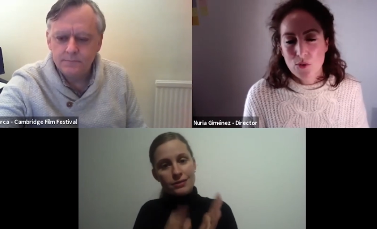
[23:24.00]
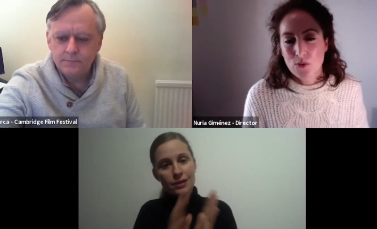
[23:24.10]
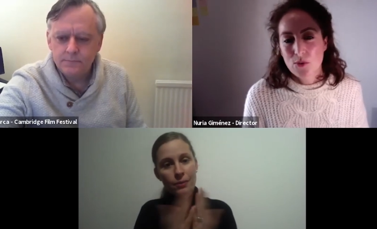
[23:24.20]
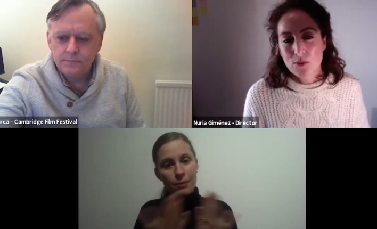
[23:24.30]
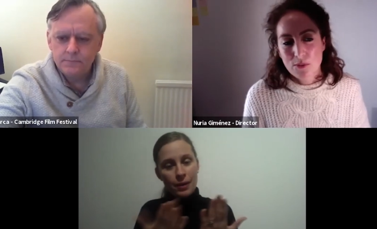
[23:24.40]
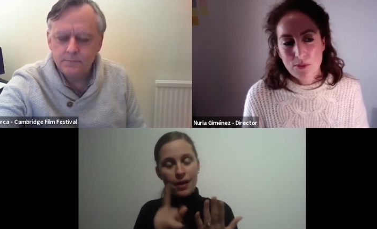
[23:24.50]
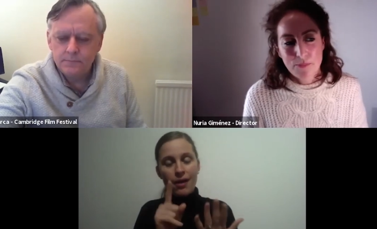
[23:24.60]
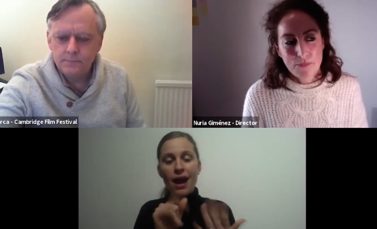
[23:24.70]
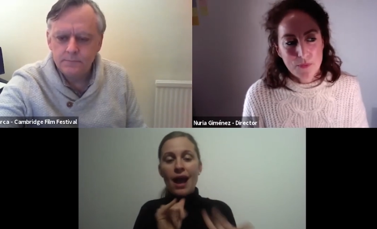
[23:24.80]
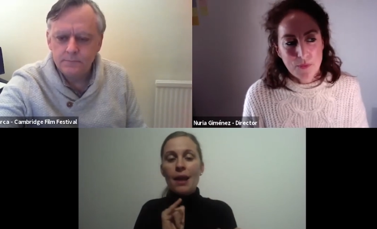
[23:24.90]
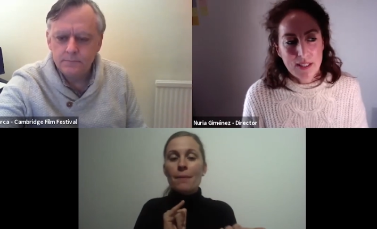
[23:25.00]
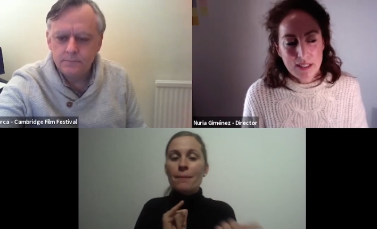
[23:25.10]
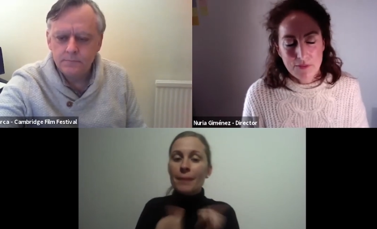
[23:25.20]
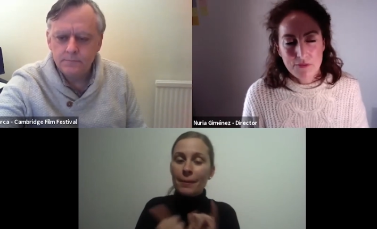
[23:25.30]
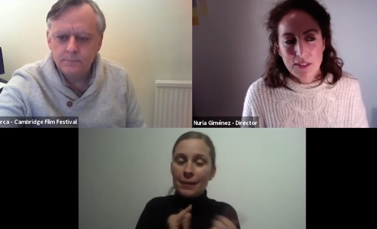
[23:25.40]
Speaker 1: to
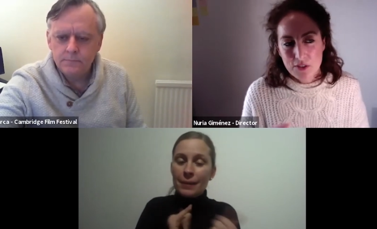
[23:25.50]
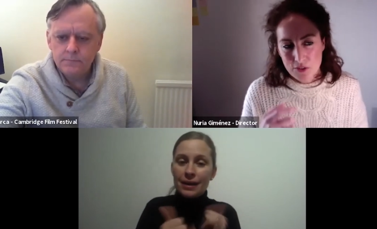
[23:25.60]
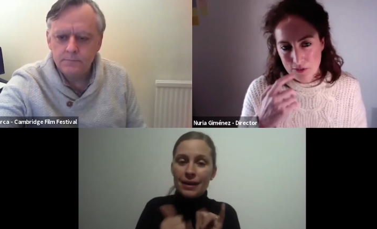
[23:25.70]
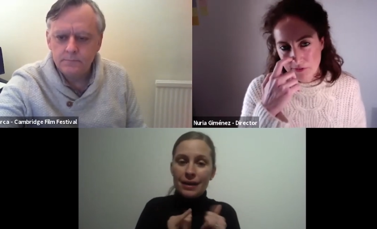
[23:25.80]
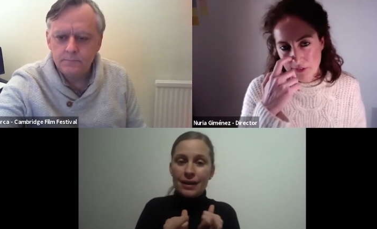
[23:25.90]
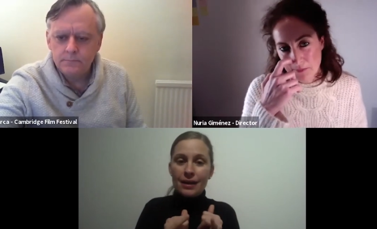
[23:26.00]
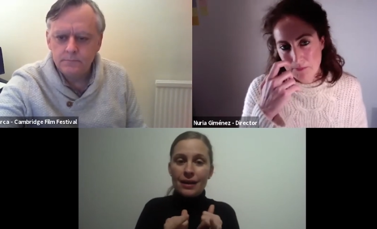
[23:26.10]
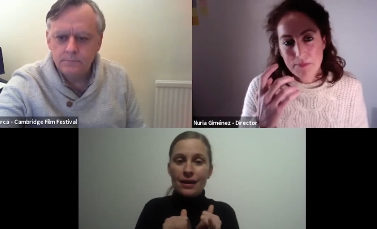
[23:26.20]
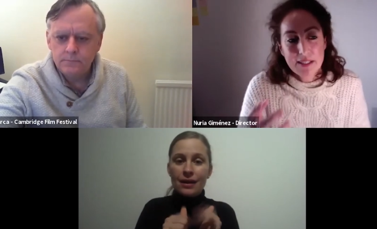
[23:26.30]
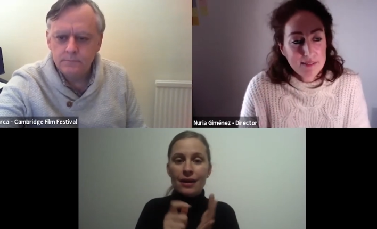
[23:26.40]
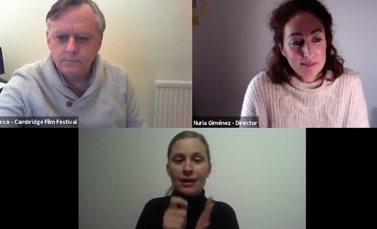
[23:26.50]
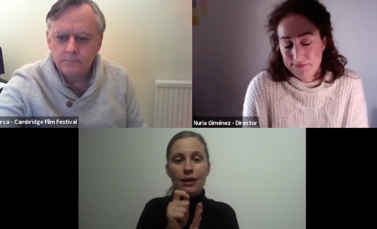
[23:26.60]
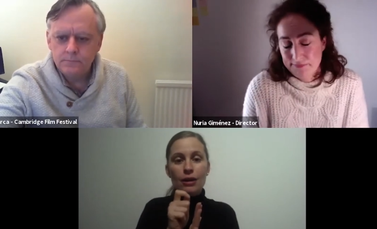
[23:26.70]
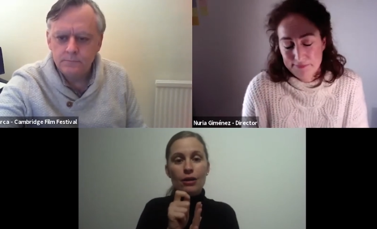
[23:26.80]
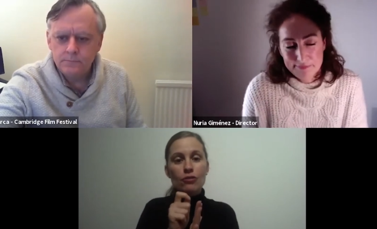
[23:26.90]
write a fiction film, but
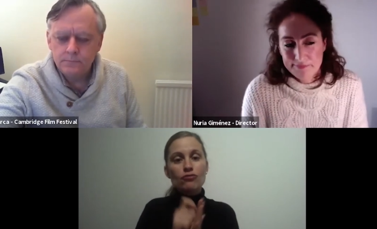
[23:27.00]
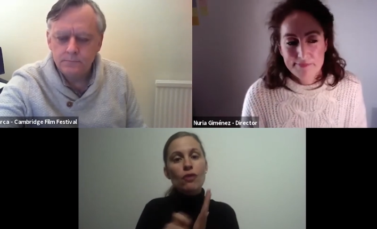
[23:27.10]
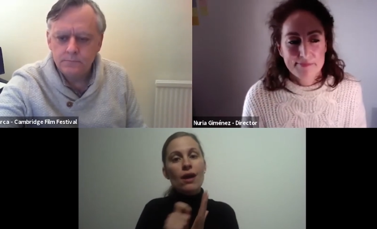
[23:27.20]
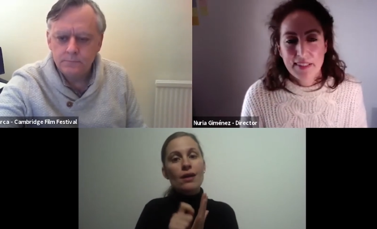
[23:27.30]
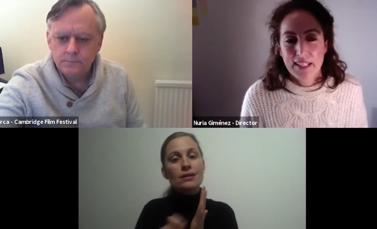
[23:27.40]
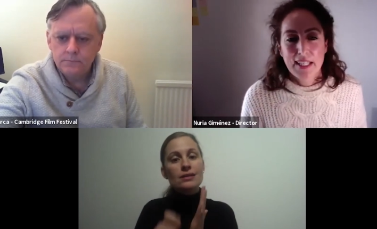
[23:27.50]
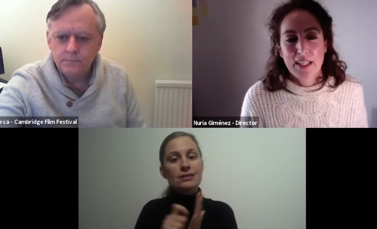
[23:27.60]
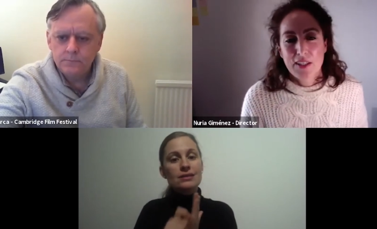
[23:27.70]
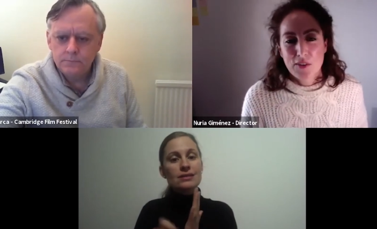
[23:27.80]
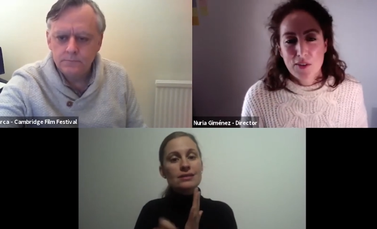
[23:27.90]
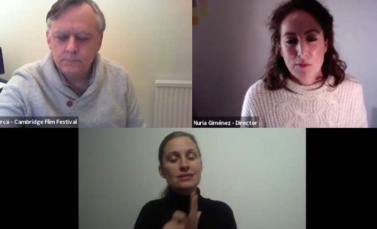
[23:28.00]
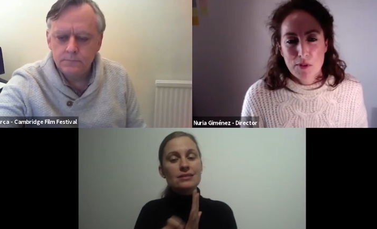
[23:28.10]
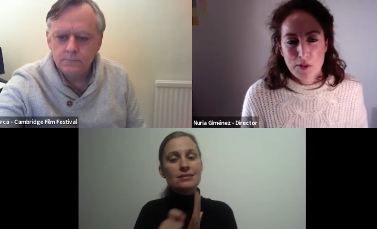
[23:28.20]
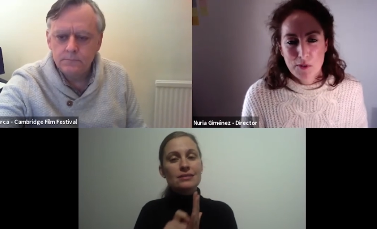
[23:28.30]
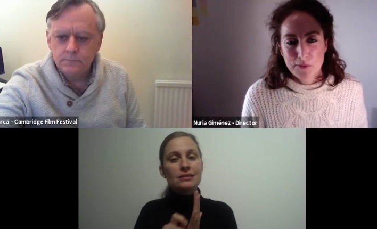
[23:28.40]
you never
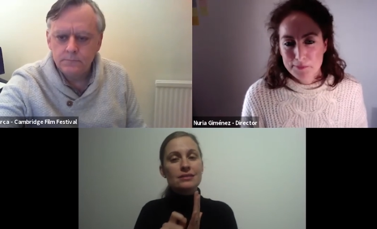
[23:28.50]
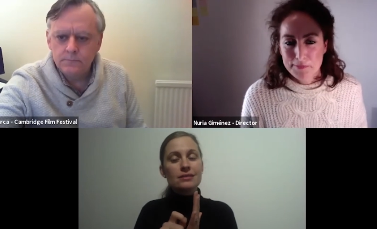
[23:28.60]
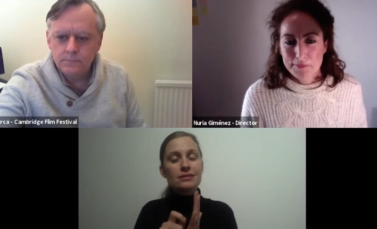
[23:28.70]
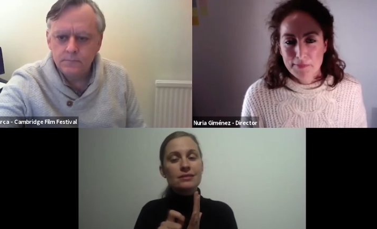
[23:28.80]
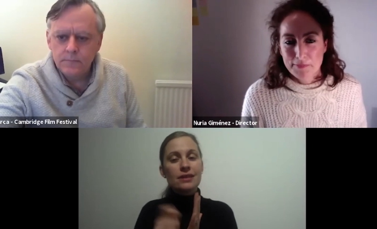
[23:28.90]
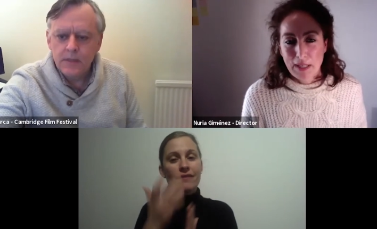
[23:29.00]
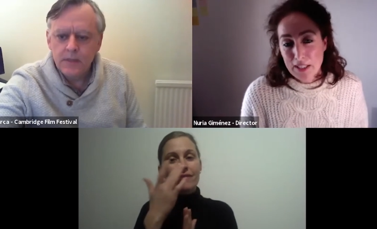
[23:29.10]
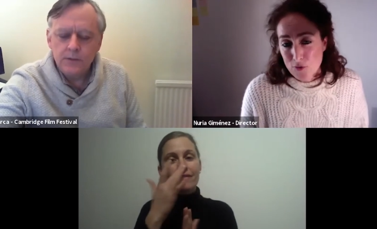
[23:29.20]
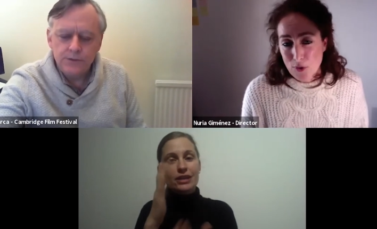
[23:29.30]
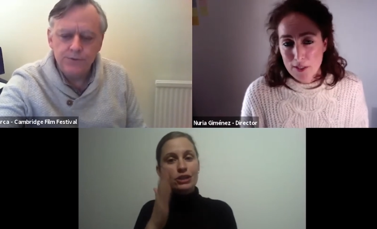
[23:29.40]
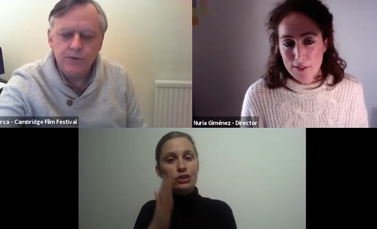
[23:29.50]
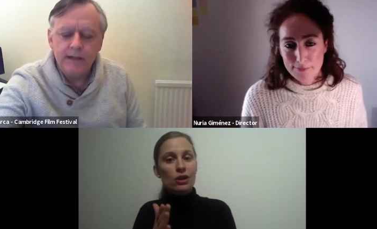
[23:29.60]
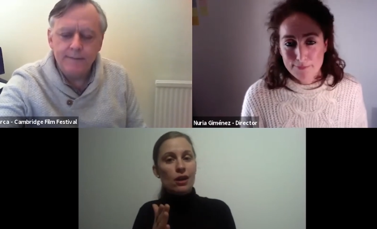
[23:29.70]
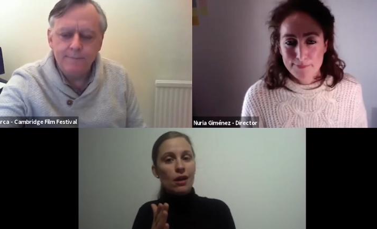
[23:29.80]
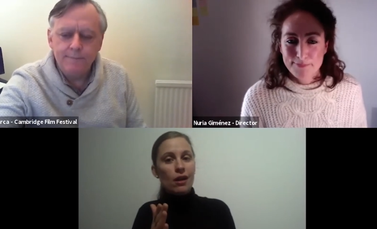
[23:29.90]
know. And so you
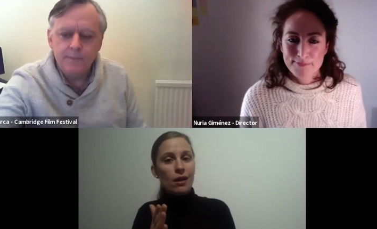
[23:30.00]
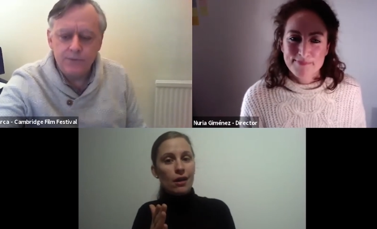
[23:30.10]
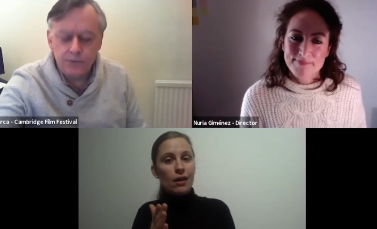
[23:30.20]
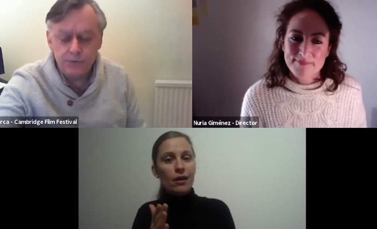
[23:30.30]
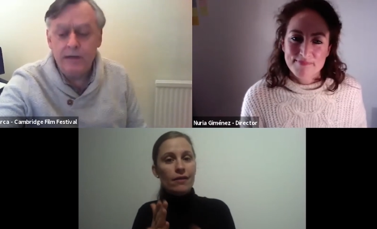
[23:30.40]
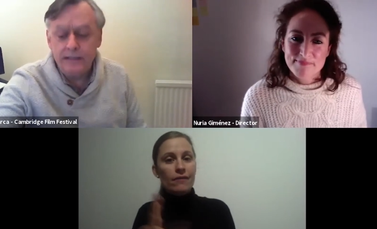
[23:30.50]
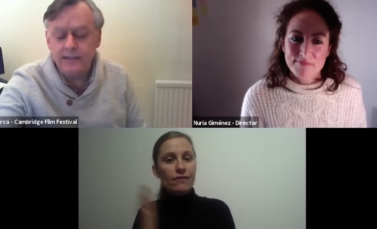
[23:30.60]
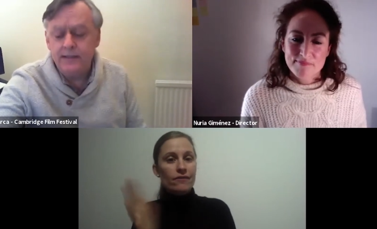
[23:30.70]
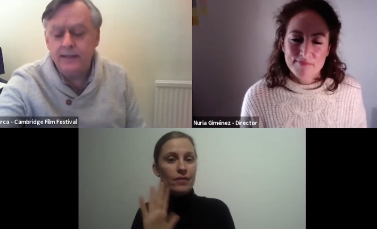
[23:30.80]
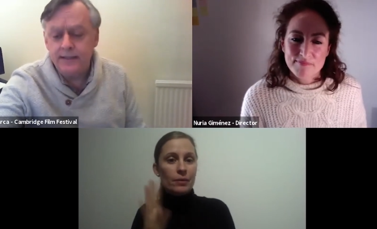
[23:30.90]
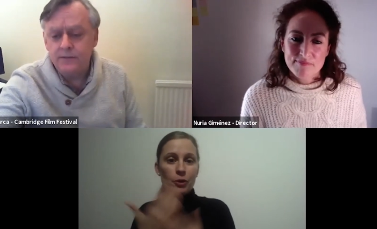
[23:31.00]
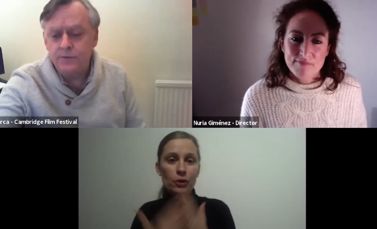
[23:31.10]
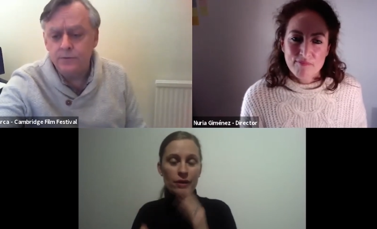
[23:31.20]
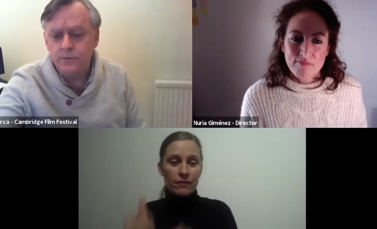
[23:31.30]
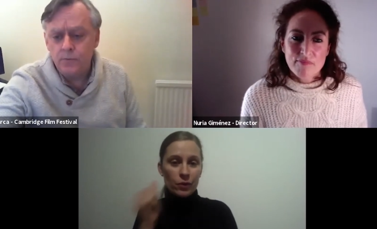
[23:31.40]
like
Speaker 2: so you like the idea to
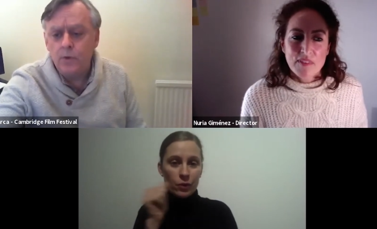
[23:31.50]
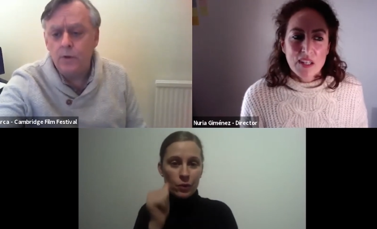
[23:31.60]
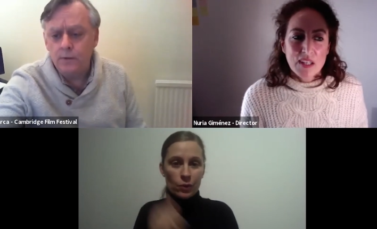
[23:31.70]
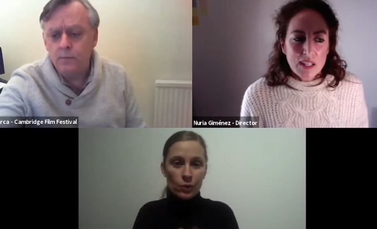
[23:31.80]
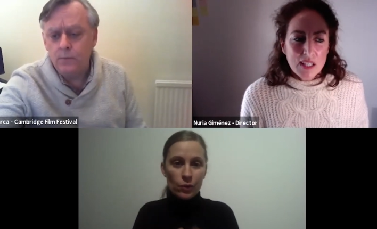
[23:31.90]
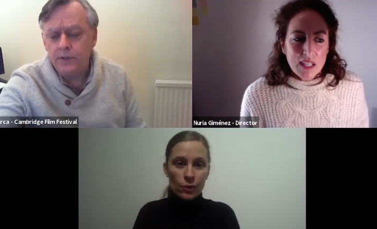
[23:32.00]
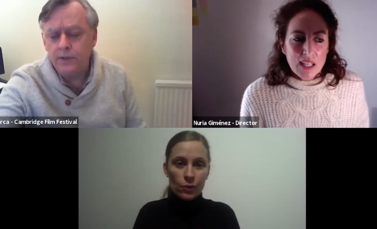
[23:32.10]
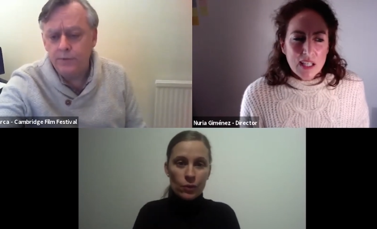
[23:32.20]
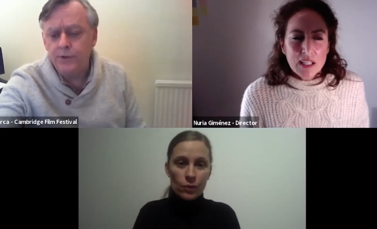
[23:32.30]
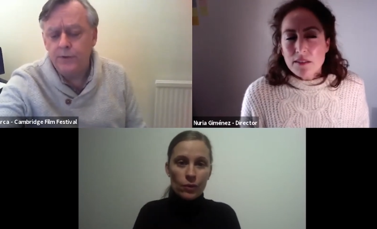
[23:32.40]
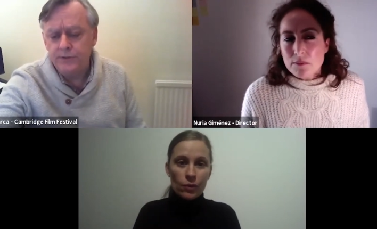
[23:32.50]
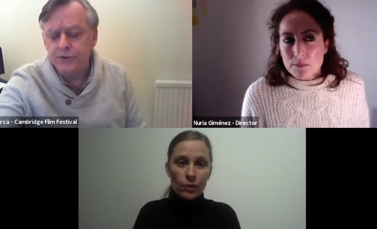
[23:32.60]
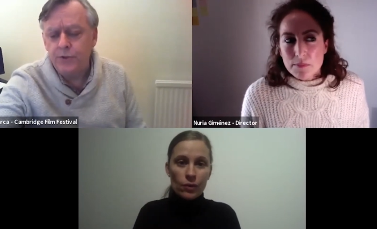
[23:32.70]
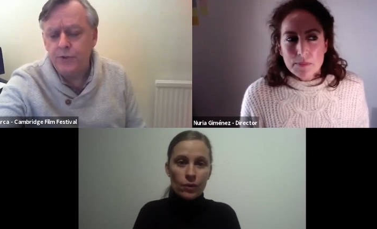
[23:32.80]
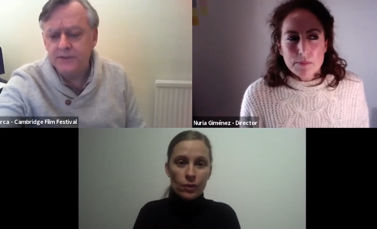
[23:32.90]
to work with with your
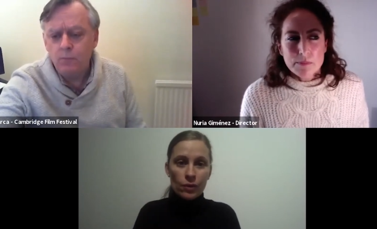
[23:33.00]
stories